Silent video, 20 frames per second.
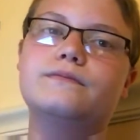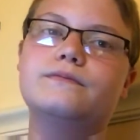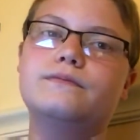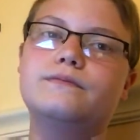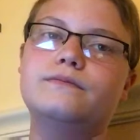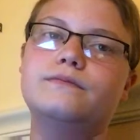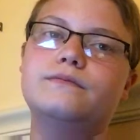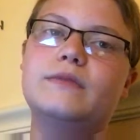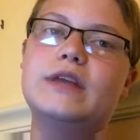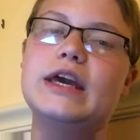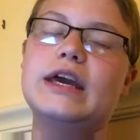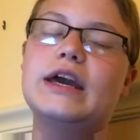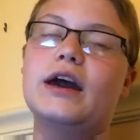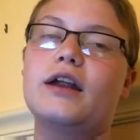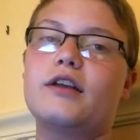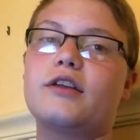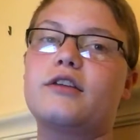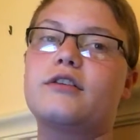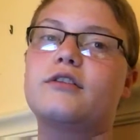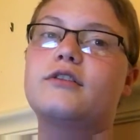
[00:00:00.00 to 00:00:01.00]
He got a
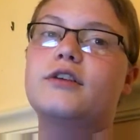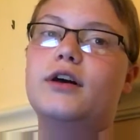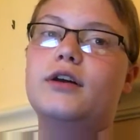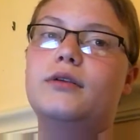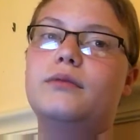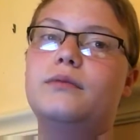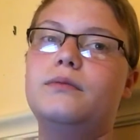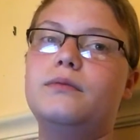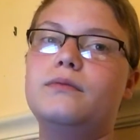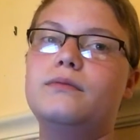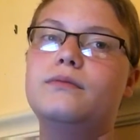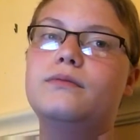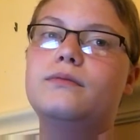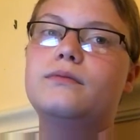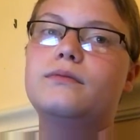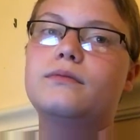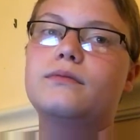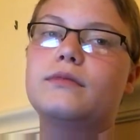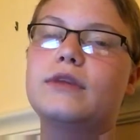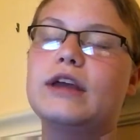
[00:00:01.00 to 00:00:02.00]
stud.
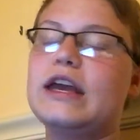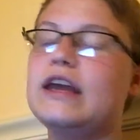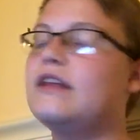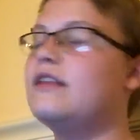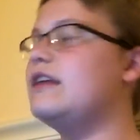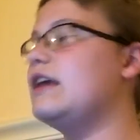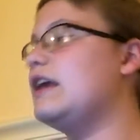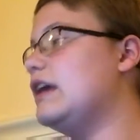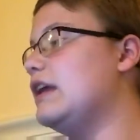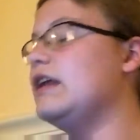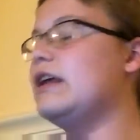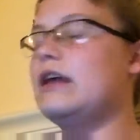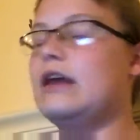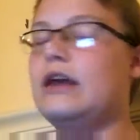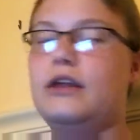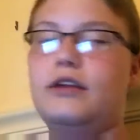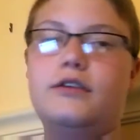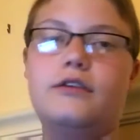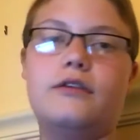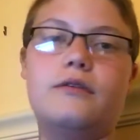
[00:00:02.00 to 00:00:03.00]
He's eating
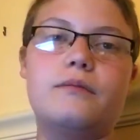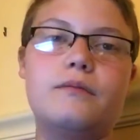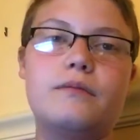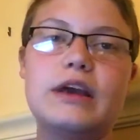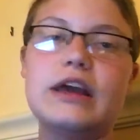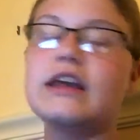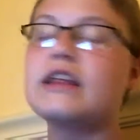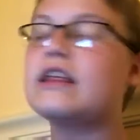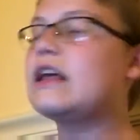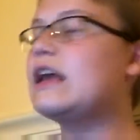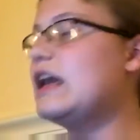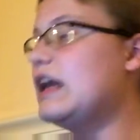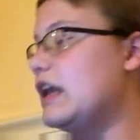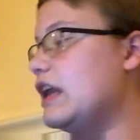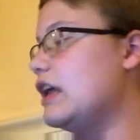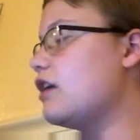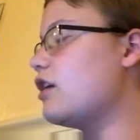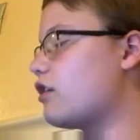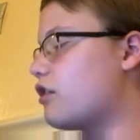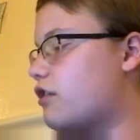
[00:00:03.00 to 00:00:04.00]
it. He's eating
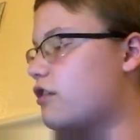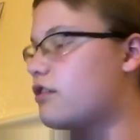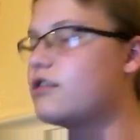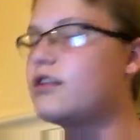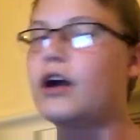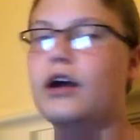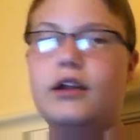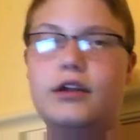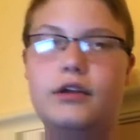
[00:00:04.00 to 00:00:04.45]
a stud.